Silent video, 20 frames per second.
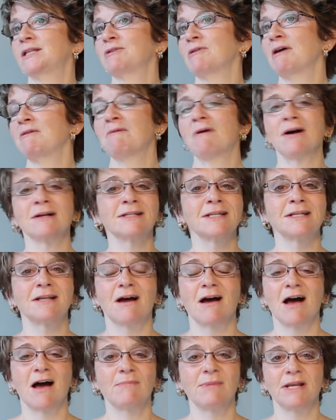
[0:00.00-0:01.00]
So I walked into
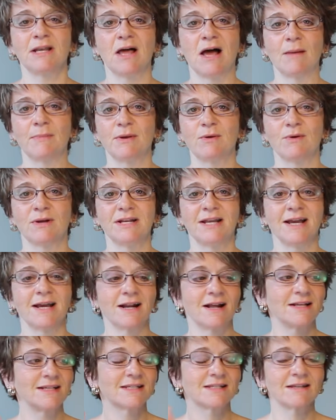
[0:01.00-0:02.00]
Hobby Lobby one day
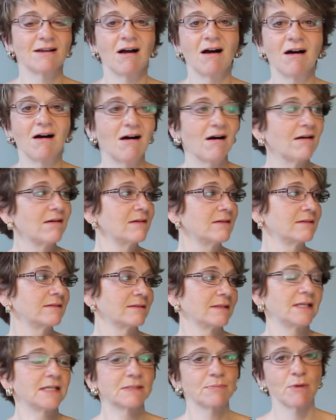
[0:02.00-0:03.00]
and I saw
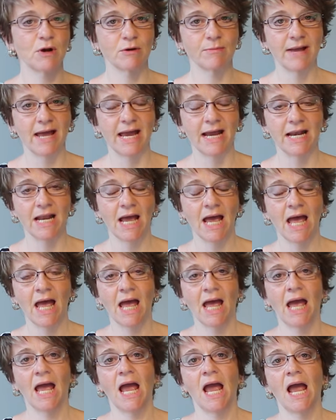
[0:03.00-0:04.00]
this mermaid
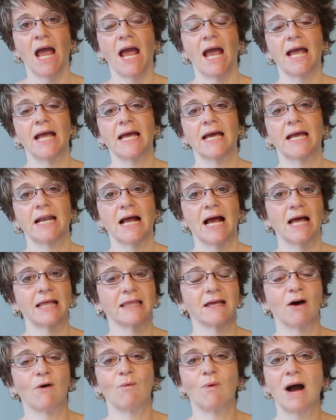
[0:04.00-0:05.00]
and I
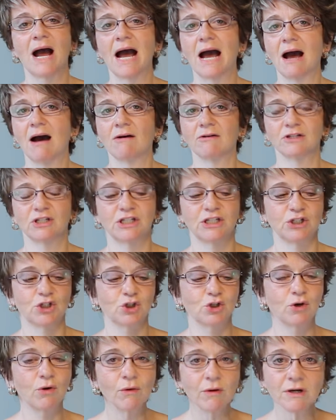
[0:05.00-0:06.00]
thought, wow,
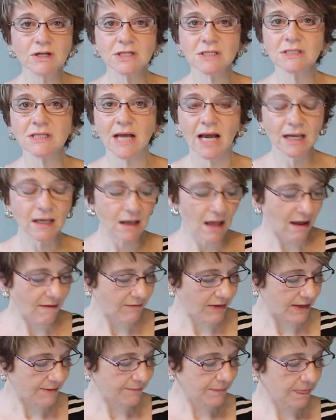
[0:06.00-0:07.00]
she's gorgeous, I
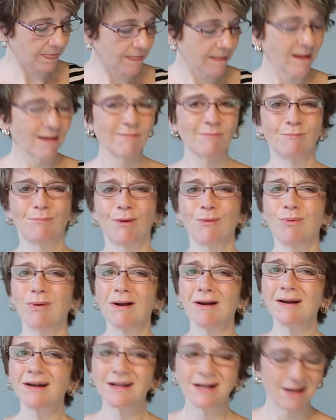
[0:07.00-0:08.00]
love it, but
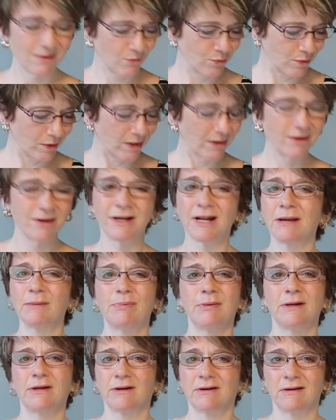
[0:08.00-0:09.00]
where could I
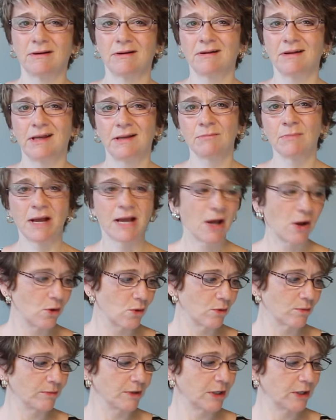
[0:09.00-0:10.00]
put her in my
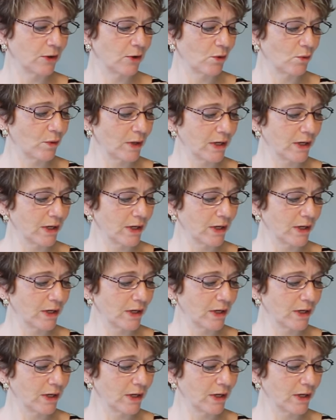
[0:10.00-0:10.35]
home, you know?